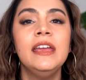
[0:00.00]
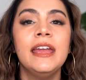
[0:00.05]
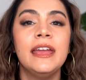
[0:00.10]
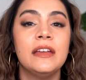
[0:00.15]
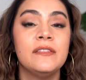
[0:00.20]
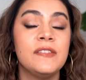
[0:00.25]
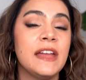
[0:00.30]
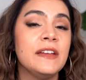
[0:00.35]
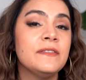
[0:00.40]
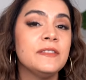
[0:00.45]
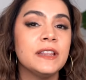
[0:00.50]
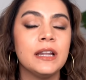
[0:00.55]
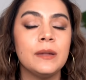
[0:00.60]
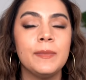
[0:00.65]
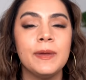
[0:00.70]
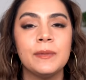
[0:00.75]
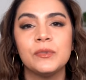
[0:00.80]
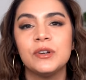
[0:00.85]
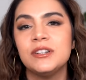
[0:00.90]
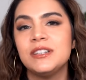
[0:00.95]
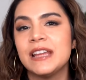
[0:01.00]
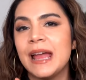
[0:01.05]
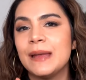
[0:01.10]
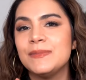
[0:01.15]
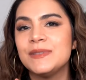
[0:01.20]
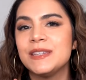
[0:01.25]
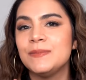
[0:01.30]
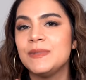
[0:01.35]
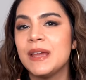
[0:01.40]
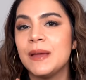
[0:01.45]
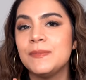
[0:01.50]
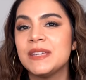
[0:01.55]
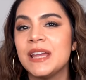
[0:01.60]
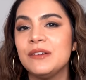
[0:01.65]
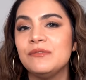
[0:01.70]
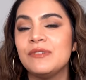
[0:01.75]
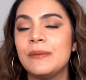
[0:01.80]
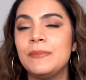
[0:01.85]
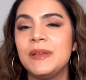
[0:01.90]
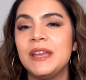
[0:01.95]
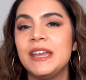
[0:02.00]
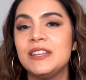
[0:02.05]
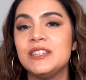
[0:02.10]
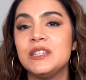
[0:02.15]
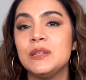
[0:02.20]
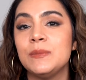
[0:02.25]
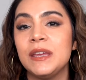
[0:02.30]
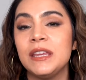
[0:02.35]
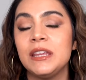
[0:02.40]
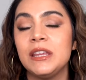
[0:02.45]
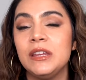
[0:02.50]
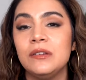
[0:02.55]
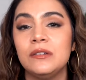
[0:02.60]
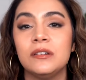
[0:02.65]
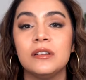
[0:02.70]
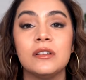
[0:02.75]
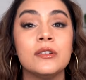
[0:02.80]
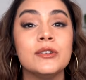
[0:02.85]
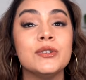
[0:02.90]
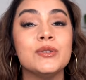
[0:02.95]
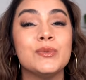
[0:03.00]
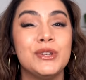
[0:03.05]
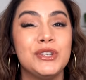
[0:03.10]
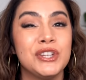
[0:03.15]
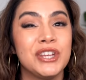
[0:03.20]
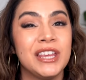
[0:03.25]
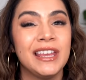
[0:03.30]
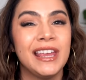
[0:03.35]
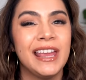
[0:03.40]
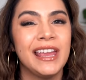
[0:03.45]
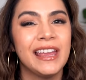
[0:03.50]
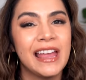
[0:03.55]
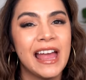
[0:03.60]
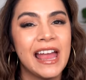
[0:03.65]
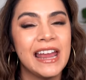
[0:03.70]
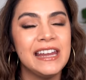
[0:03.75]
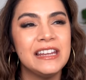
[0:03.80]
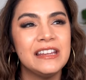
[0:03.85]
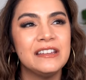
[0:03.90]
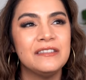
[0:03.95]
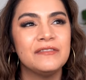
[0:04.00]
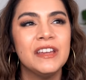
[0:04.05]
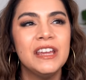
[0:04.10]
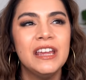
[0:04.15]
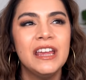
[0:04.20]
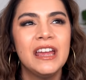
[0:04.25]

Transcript: If I have a little bit more time, sometimes I rub it into my cuticles, which can get kind of